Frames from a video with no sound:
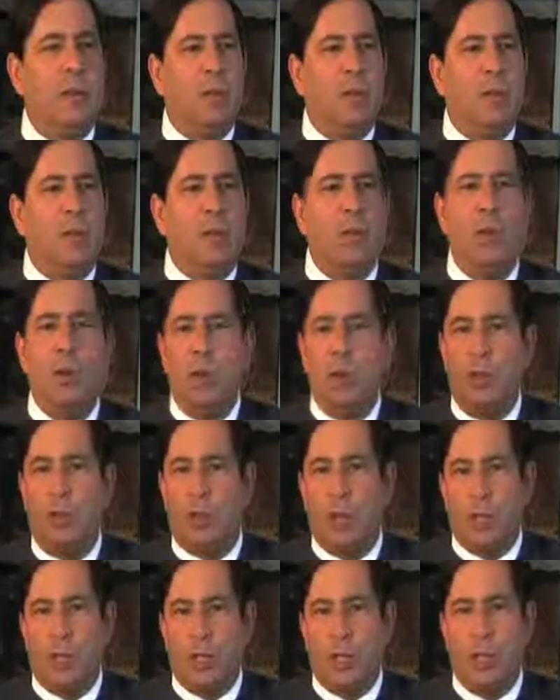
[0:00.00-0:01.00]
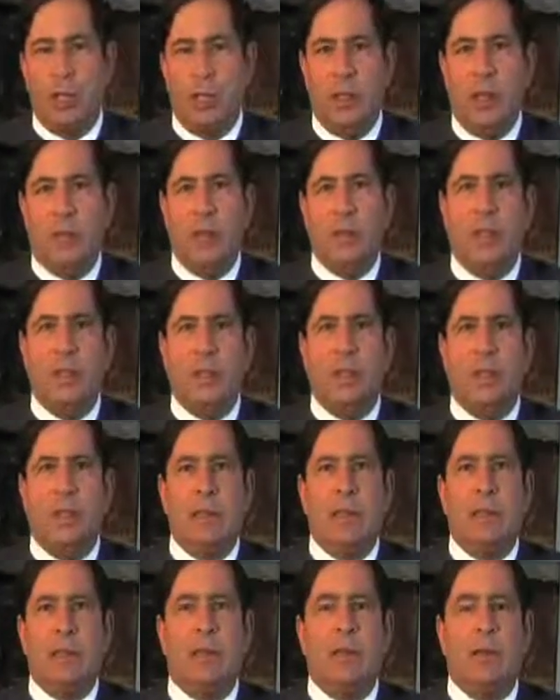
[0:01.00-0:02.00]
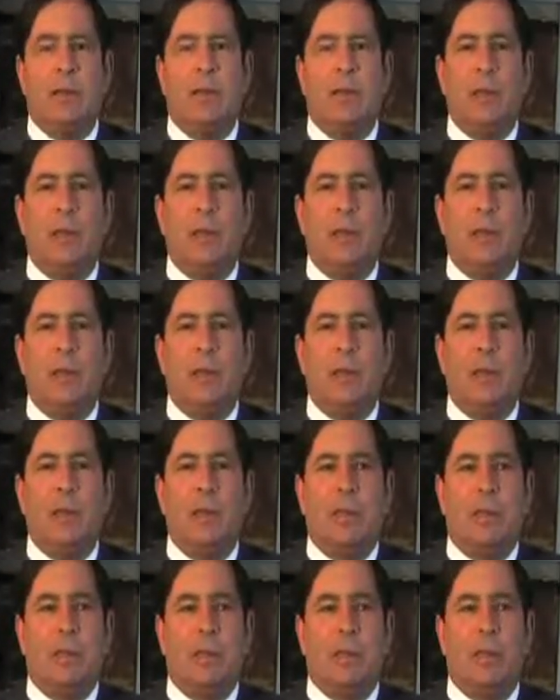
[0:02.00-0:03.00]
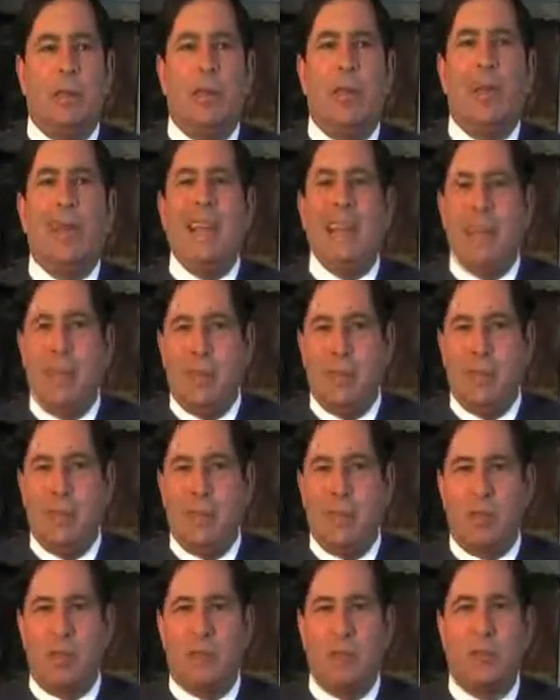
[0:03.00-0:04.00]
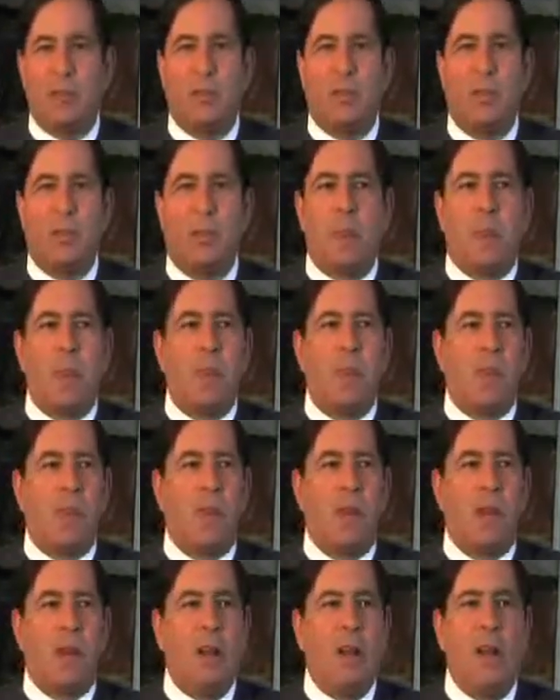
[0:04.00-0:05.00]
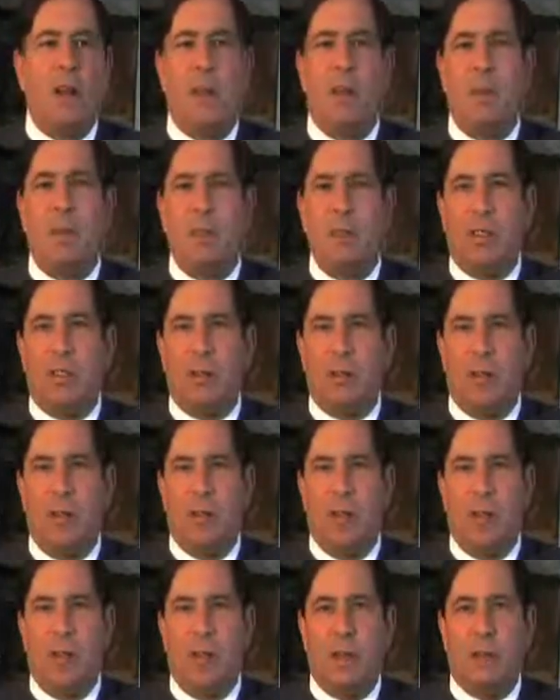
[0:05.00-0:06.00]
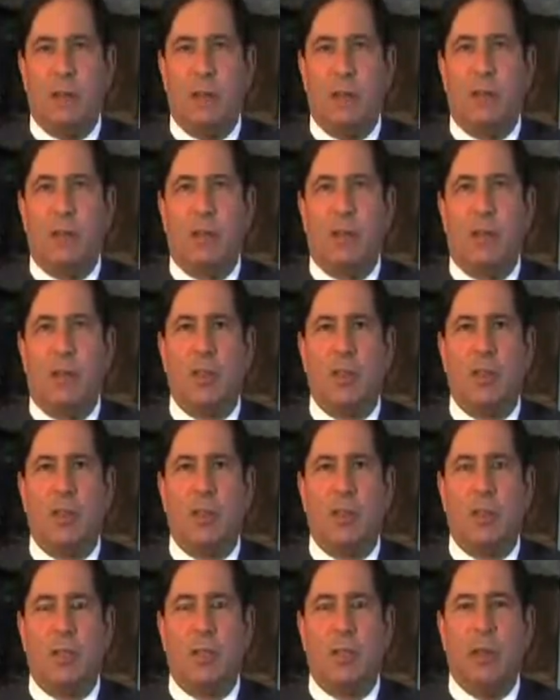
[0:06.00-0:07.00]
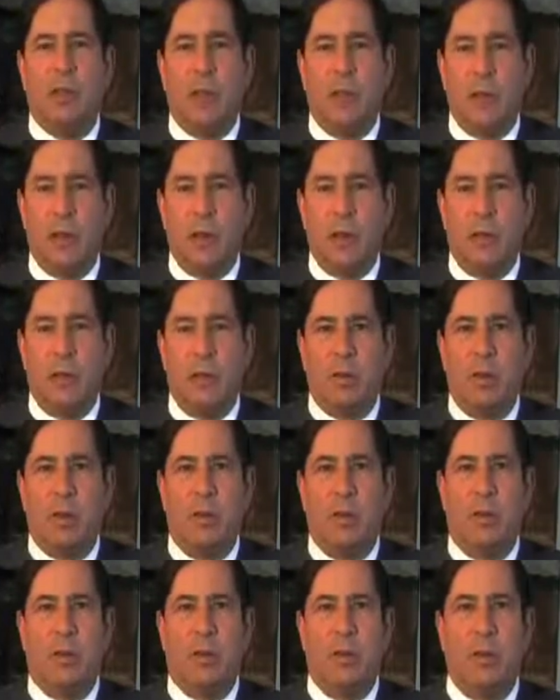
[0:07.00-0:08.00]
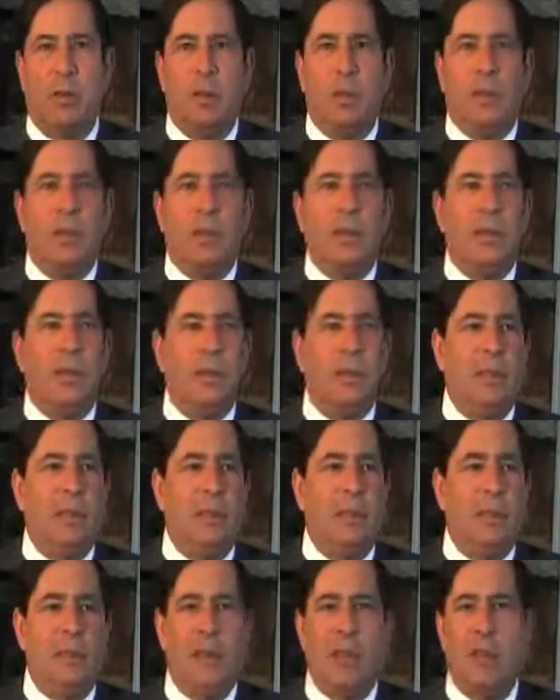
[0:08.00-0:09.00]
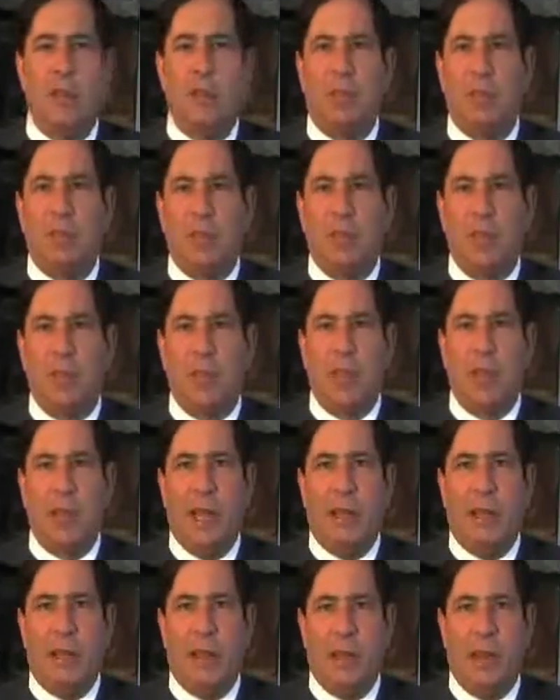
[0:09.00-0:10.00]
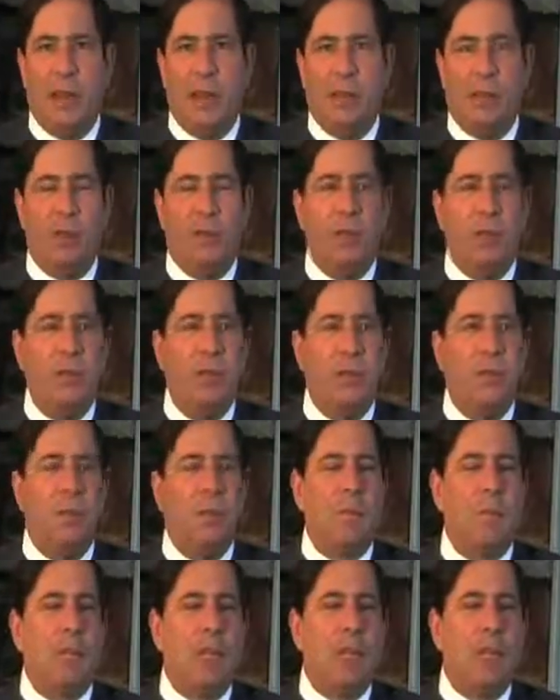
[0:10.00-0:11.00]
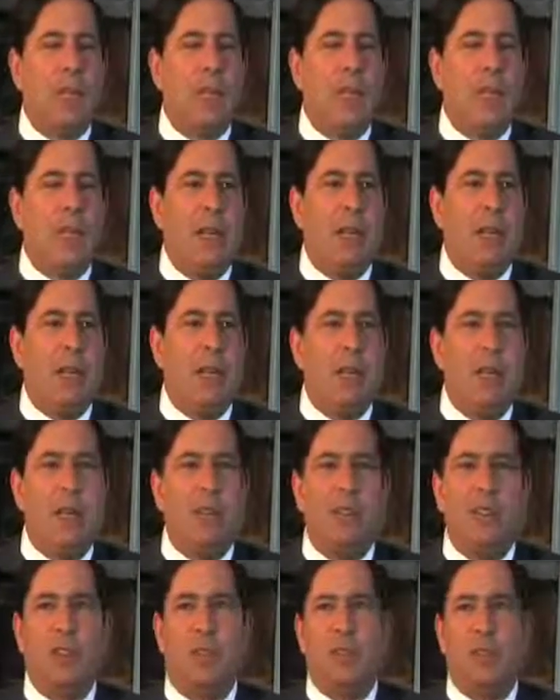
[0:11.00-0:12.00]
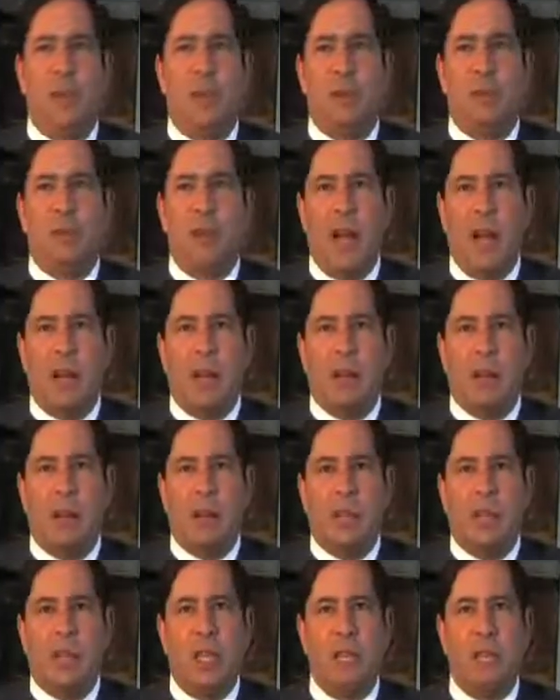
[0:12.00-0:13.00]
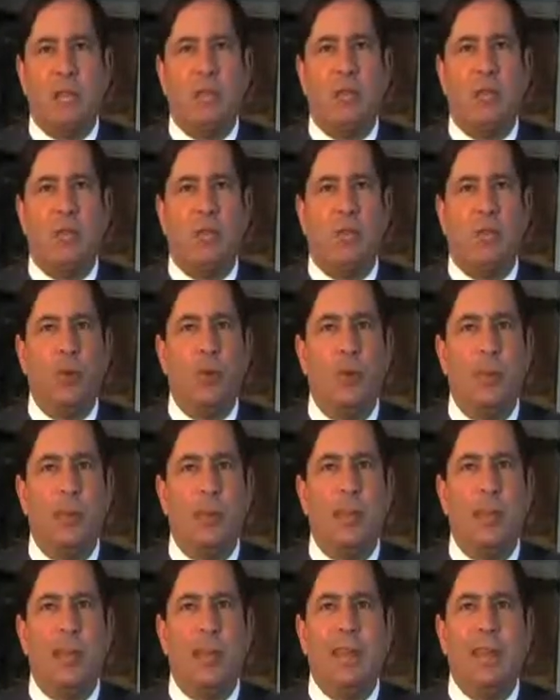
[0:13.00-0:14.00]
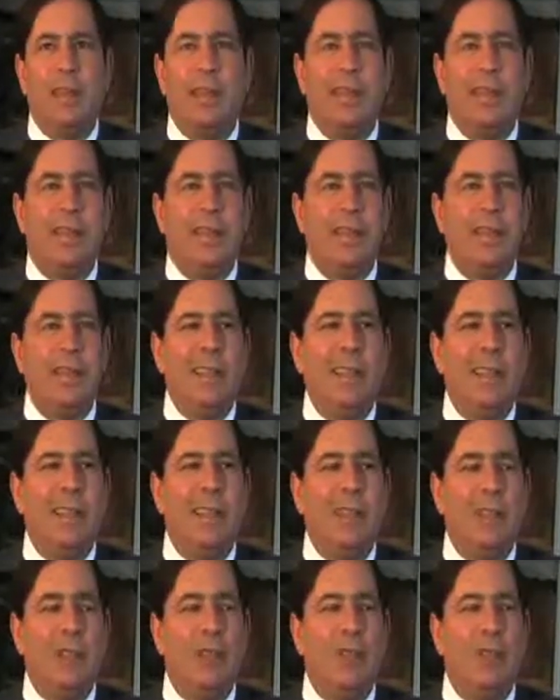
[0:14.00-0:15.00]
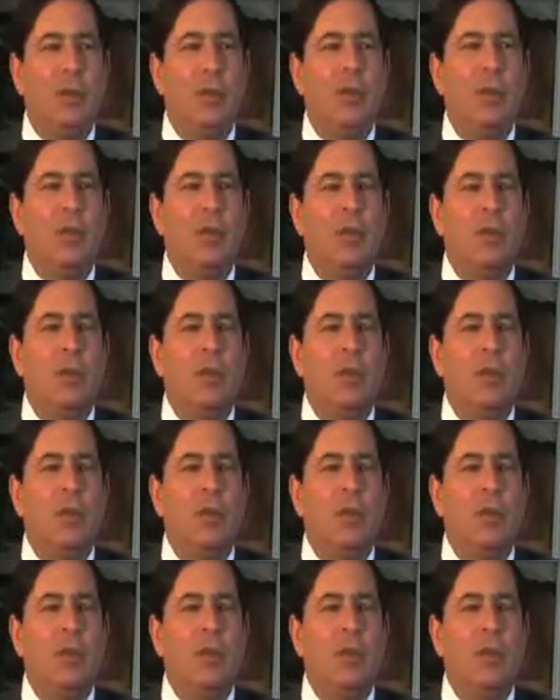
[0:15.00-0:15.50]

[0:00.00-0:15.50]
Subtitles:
usually opinions are not admissible evidence in court. The exception to that is in a professional malpractice case where the issues